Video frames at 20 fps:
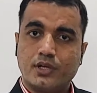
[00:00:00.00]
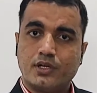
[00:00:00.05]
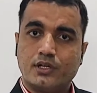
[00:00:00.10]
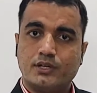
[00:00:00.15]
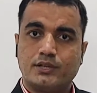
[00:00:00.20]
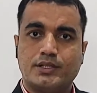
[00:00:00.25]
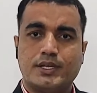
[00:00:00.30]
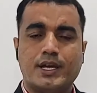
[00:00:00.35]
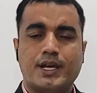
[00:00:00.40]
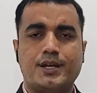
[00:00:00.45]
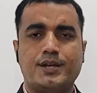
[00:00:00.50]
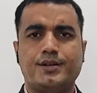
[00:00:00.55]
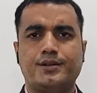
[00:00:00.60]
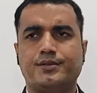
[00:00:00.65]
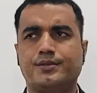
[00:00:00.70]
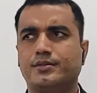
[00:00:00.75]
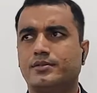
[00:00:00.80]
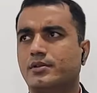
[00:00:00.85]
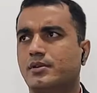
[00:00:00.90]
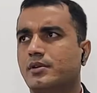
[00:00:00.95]

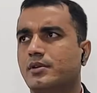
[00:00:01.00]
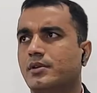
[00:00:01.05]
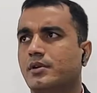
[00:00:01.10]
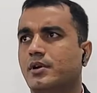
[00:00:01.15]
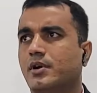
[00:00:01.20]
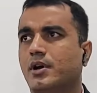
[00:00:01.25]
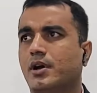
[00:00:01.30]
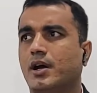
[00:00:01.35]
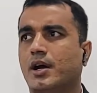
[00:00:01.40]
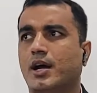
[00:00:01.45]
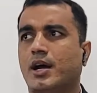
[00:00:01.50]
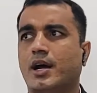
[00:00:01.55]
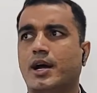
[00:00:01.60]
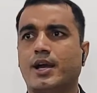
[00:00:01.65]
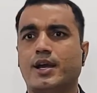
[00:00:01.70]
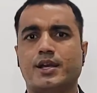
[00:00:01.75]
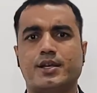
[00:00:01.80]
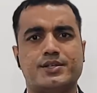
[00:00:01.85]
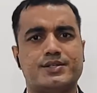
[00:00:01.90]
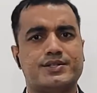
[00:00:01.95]
Then
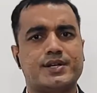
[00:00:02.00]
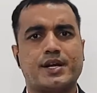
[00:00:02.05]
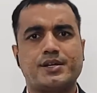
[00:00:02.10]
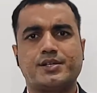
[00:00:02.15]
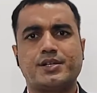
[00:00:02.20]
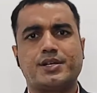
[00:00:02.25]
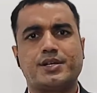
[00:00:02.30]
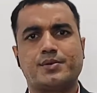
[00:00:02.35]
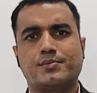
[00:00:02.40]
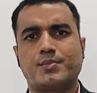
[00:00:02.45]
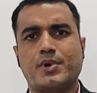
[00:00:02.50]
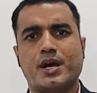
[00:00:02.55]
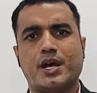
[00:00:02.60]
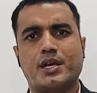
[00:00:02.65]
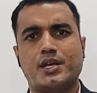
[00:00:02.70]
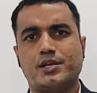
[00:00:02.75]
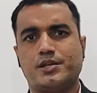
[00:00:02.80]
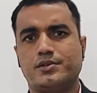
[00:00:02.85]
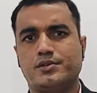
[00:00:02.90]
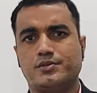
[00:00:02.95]
I started my
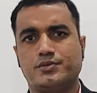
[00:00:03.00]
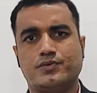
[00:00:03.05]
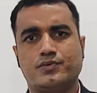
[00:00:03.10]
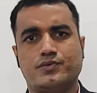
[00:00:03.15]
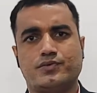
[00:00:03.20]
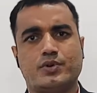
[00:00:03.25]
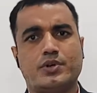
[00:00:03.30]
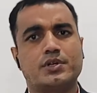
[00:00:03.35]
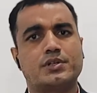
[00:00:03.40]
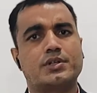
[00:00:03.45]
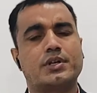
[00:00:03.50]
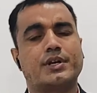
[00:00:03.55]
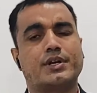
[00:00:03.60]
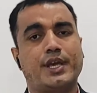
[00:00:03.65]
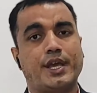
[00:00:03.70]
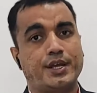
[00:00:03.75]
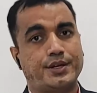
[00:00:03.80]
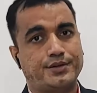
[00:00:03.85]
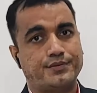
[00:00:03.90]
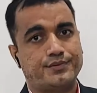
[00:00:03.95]
work
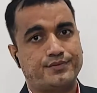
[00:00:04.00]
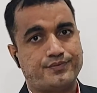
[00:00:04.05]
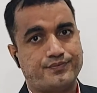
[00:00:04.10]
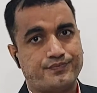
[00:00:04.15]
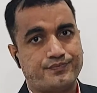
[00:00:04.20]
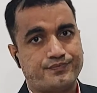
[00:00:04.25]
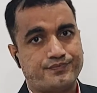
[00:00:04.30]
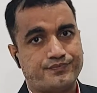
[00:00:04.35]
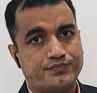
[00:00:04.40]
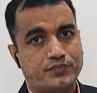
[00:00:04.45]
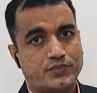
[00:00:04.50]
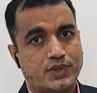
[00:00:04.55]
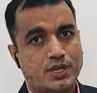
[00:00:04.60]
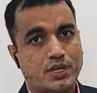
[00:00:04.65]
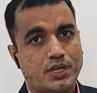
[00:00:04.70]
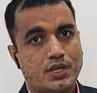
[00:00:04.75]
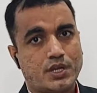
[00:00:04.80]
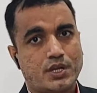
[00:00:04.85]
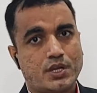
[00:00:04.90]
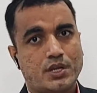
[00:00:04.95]
again.
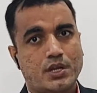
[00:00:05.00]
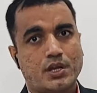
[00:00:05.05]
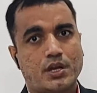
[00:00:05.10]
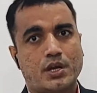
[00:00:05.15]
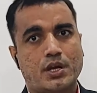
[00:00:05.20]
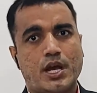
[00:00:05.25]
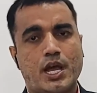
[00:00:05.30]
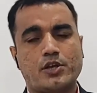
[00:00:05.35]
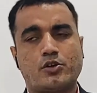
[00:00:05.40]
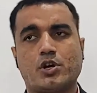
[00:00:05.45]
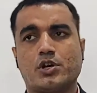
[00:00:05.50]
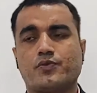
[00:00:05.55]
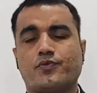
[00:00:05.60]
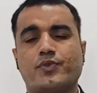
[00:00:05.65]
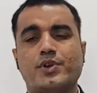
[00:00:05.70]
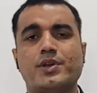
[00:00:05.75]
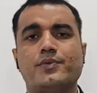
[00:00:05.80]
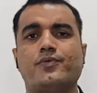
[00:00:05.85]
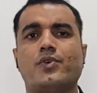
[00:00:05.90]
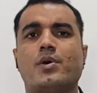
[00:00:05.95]
I got
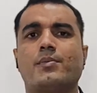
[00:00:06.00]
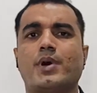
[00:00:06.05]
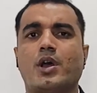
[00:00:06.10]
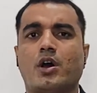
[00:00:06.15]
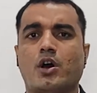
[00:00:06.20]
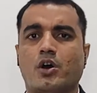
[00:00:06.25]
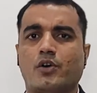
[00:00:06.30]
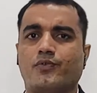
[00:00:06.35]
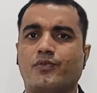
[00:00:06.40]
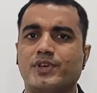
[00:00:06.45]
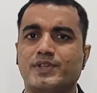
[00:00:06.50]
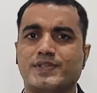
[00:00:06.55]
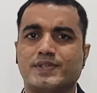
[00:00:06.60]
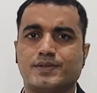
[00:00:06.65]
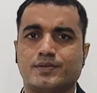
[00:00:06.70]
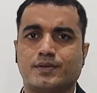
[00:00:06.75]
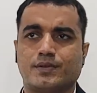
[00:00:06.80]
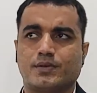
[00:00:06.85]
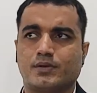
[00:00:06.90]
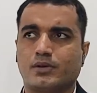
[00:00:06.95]
free from my
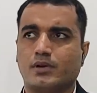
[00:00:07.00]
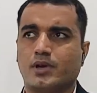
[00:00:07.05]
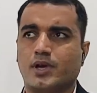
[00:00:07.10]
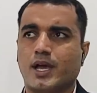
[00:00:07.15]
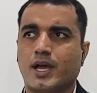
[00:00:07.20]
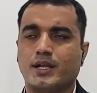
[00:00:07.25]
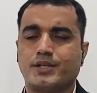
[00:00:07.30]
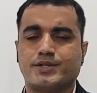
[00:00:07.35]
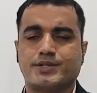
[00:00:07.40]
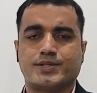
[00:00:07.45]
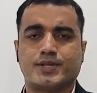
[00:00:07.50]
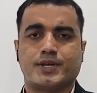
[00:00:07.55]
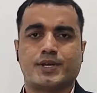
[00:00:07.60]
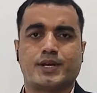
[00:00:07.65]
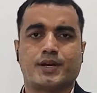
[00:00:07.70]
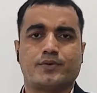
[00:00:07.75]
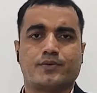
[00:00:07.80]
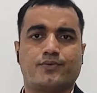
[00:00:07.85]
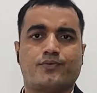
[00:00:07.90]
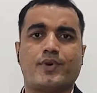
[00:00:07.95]
office at
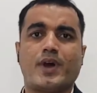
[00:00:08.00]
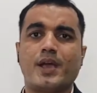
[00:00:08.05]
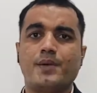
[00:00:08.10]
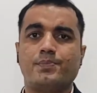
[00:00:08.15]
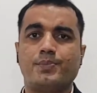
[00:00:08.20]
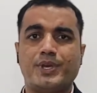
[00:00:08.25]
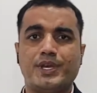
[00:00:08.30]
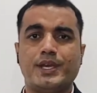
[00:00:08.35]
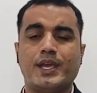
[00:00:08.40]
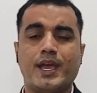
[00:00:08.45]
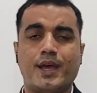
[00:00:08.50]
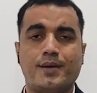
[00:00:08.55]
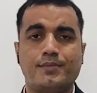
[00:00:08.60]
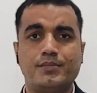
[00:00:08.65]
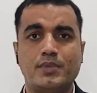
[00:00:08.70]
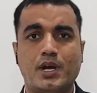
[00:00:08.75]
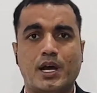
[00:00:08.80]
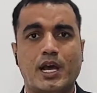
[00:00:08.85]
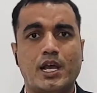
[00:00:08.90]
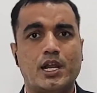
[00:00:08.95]
5 p.m.
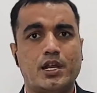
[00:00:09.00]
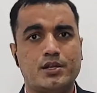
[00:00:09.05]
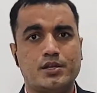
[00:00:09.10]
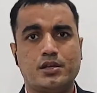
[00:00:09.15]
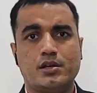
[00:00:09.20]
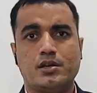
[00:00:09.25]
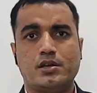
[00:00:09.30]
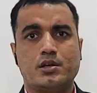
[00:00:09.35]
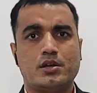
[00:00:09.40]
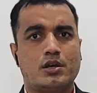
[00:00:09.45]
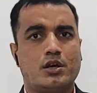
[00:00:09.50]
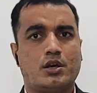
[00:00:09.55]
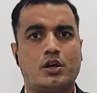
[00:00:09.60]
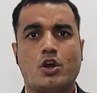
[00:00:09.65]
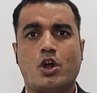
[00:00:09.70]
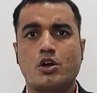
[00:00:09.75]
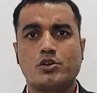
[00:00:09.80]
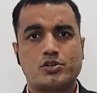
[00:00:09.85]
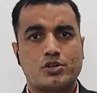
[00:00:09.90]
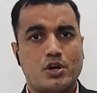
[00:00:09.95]
I
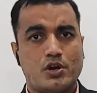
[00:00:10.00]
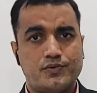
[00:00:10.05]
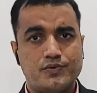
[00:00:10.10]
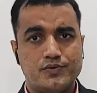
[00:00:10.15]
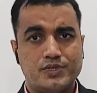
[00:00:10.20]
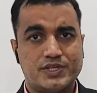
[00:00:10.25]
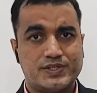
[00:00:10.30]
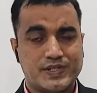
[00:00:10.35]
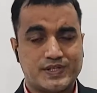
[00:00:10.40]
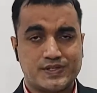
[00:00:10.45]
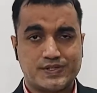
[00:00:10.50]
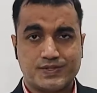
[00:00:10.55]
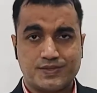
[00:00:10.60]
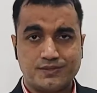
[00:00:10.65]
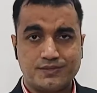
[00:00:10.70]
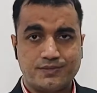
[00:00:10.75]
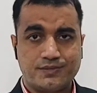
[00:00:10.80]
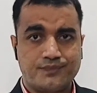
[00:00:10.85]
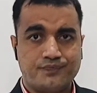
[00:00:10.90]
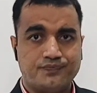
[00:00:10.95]
logged off the
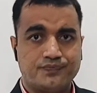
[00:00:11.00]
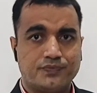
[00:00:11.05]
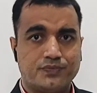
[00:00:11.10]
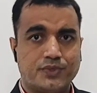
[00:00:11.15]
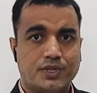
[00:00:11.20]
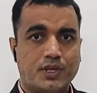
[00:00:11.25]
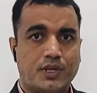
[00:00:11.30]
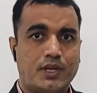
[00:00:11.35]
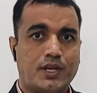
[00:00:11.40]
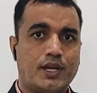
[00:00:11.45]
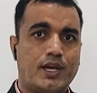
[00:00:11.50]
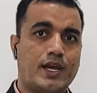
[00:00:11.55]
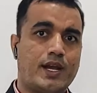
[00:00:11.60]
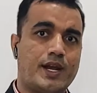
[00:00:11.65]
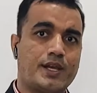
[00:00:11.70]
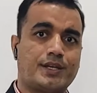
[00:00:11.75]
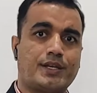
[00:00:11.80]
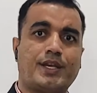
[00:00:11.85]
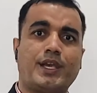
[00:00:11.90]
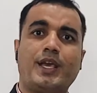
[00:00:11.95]
system and
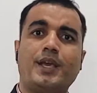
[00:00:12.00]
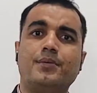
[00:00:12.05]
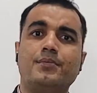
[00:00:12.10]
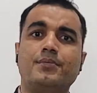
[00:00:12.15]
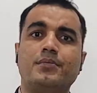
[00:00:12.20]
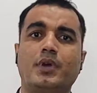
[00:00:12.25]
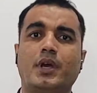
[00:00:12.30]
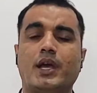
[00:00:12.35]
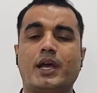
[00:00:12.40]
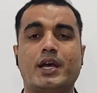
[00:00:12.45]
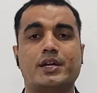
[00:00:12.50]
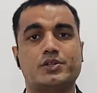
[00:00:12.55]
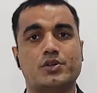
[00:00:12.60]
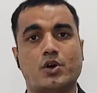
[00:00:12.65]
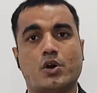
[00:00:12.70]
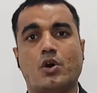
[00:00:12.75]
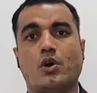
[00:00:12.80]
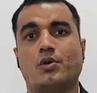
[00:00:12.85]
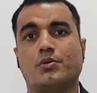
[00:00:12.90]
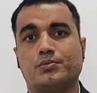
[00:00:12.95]
I came at
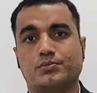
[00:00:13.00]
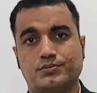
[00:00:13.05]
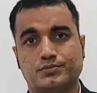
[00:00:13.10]
home.